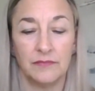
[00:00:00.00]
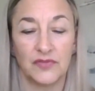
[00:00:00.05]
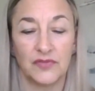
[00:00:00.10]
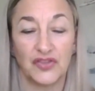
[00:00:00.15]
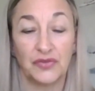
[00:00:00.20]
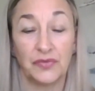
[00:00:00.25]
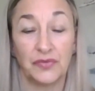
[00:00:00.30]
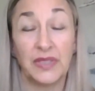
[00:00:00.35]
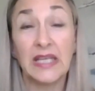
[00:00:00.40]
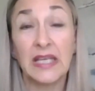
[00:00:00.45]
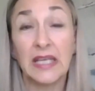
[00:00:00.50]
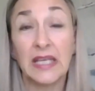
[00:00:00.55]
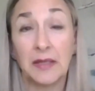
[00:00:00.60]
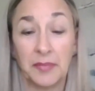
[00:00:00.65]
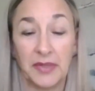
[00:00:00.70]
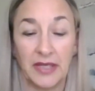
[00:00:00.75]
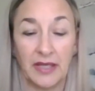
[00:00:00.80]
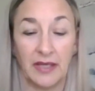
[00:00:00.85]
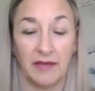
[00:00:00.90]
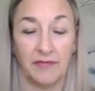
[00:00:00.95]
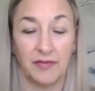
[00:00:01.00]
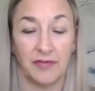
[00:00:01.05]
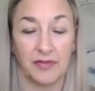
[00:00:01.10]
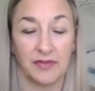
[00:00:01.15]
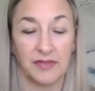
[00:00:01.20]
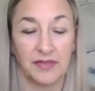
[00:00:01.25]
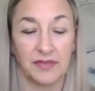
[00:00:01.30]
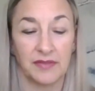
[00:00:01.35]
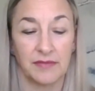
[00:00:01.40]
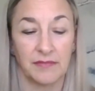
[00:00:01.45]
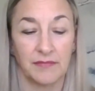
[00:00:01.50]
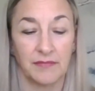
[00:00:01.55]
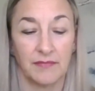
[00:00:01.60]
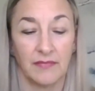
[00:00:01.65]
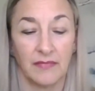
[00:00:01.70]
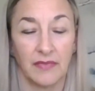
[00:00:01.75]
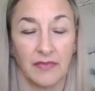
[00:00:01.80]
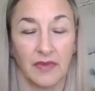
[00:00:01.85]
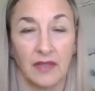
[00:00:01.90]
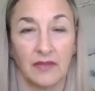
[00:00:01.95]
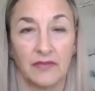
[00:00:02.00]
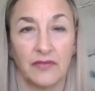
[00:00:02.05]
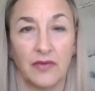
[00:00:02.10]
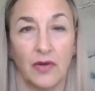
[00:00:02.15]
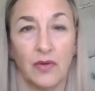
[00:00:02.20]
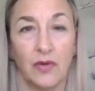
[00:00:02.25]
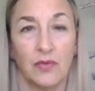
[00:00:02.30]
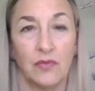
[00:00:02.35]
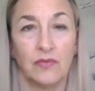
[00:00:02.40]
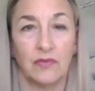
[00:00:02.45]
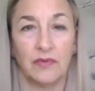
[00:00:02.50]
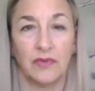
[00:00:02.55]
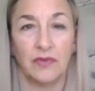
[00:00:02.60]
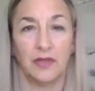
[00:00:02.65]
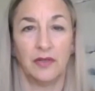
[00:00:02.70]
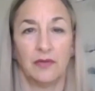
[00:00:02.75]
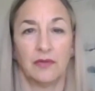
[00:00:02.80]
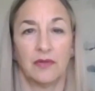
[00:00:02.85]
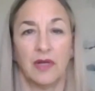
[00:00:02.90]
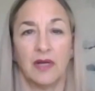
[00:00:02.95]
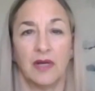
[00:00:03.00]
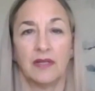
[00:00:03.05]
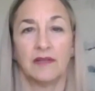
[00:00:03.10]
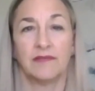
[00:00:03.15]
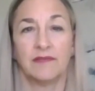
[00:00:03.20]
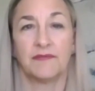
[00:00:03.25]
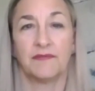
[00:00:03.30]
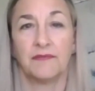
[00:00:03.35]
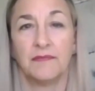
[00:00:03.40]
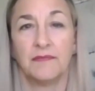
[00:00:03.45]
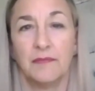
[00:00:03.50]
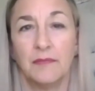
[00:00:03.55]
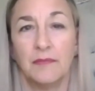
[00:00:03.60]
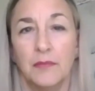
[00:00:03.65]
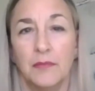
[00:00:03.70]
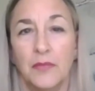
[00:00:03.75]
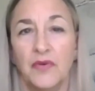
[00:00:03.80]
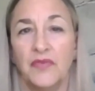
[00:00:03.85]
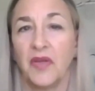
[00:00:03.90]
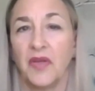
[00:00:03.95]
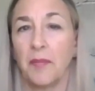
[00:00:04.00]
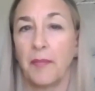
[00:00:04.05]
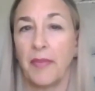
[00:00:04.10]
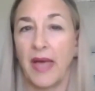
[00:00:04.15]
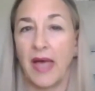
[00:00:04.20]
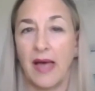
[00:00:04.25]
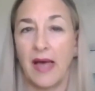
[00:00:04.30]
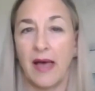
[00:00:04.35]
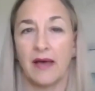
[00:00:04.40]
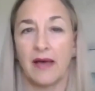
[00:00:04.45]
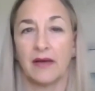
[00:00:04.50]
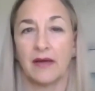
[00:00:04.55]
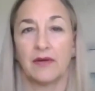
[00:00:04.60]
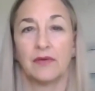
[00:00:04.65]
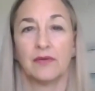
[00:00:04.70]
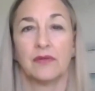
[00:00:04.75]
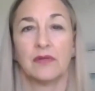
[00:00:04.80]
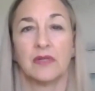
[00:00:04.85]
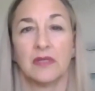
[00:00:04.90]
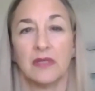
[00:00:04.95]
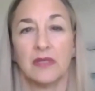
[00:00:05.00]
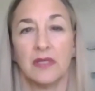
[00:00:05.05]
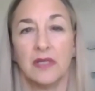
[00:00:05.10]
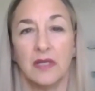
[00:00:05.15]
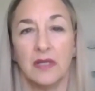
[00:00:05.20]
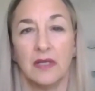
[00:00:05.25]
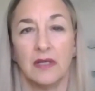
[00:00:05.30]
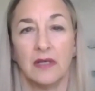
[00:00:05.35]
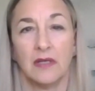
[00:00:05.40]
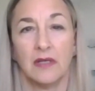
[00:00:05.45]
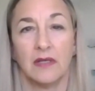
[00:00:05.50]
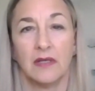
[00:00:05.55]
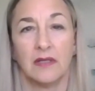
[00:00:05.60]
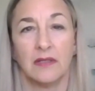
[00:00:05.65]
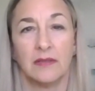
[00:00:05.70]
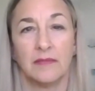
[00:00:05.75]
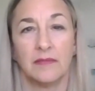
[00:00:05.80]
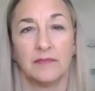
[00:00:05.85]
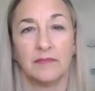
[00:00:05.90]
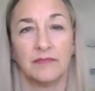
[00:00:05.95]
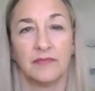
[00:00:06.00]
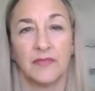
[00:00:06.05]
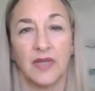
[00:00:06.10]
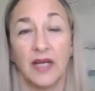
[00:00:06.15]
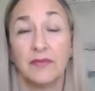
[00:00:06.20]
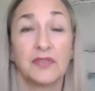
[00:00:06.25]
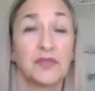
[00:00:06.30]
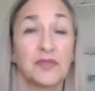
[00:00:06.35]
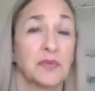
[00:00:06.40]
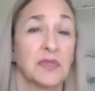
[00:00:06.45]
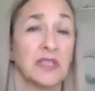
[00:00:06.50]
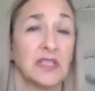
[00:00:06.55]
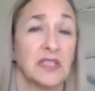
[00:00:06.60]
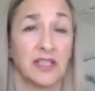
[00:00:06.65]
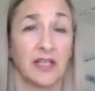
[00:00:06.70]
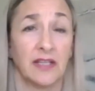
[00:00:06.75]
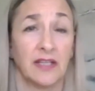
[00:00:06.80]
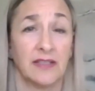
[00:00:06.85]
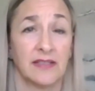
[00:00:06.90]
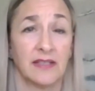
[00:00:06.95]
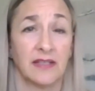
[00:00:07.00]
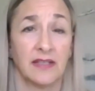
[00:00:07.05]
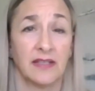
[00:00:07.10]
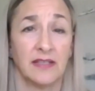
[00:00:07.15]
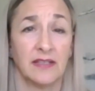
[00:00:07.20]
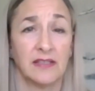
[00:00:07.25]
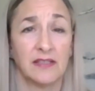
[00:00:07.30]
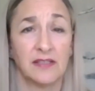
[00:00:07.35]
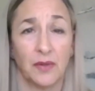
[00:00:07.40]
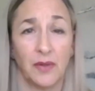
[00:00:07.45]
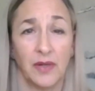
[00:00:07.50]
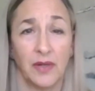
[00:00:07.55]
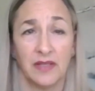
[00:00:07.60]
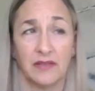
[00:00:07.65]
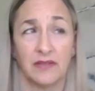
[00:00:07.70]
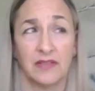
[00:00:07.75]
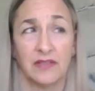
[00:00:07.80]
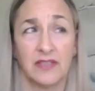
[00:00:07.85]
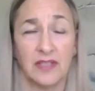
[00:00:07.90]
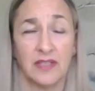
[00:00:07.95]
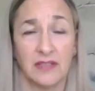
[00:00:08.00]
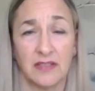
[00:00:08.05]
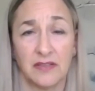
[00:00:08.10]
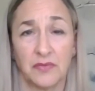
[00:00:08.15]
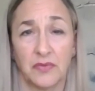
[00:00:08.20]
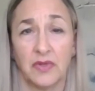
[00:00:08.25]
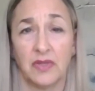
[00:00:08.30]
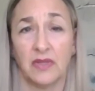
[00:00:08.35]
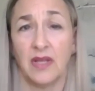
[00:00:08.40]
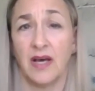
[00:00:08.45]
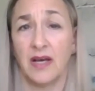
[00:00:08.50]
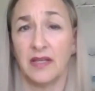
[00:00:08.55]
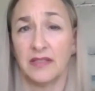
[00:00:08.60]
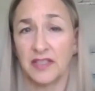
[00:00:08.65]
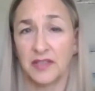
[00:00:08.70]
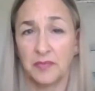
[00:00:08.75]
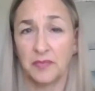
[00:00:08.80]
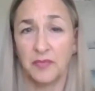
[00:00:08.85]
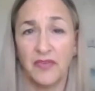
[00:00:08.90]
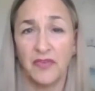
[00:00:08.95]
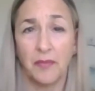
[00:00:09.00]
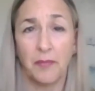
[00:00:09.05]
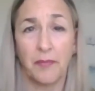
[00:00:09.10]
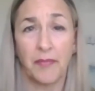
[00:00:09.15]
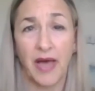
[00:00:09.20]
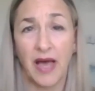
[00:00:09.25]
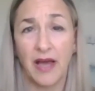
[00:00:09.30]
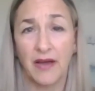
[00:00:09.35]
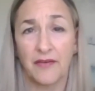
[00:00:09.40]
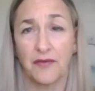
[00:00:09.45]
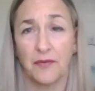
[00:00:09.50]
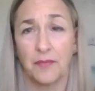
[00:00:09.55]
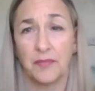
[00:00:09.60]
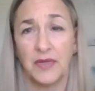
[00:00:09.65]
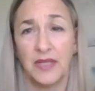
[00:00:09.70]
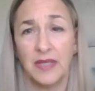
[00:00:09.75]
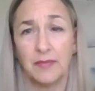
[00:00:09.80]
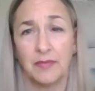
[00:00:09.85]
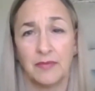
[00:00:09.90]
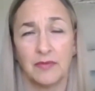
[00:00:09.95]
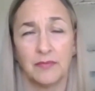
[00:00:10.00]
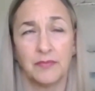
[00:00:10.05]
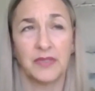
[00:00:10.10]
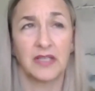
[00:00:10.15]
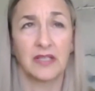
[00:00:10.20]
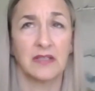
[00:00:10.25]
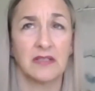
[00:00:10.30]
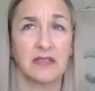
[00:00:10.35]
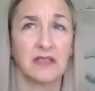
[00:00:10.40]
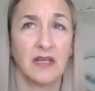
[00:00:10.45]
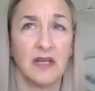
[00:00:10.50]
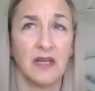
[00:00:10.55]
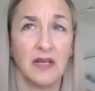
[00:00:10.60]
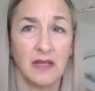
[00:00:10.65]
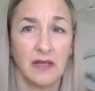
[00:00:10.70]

Shrinking behaviors. So, you know, kind of moving back, or I was really shy as a kid, so I understand this one a lot, just moving back from people, because